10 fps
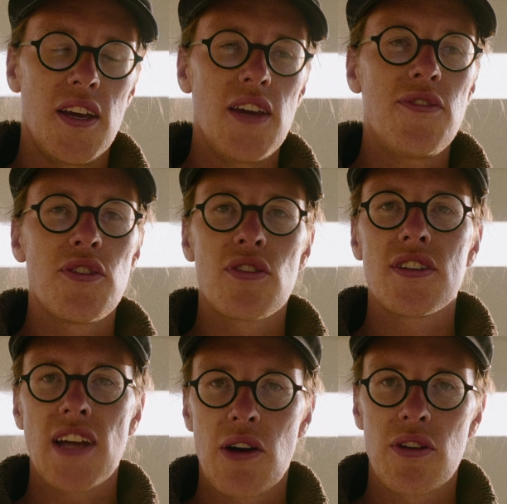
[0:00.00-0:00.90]
if you're
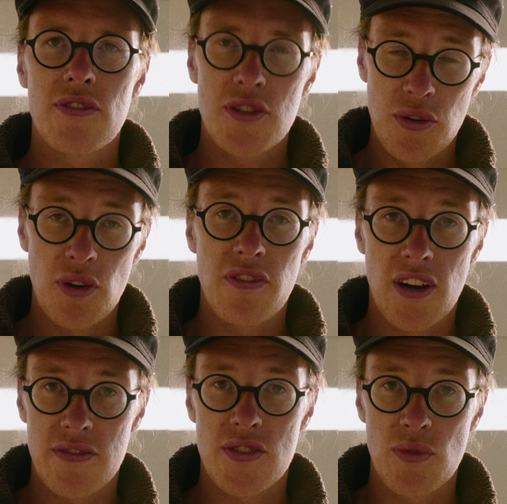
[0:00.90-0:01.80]
in doubt if a
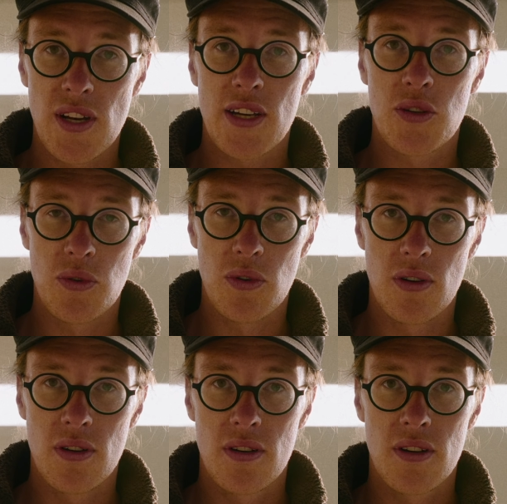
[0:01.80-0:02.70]
205 is really
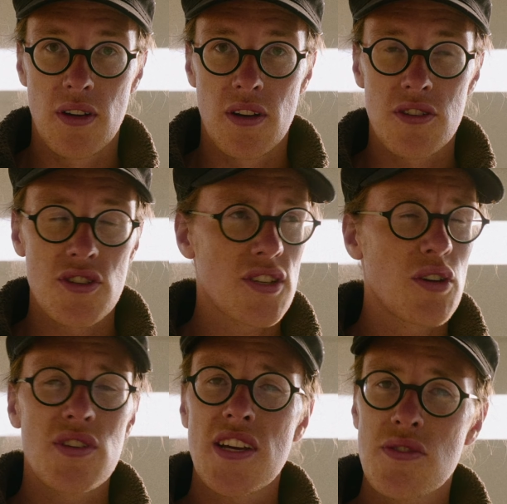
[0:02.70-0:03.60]
cool, just
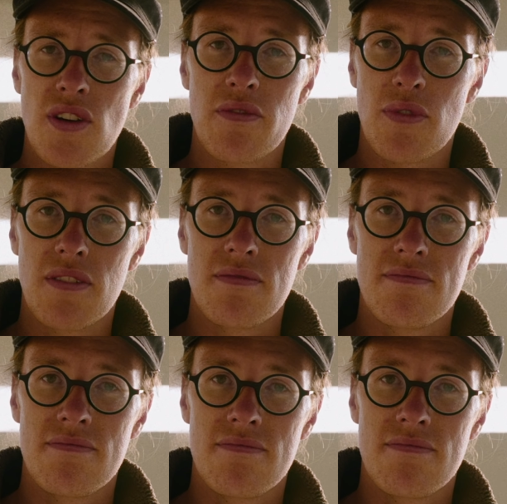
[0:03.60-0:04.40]
go test drive one.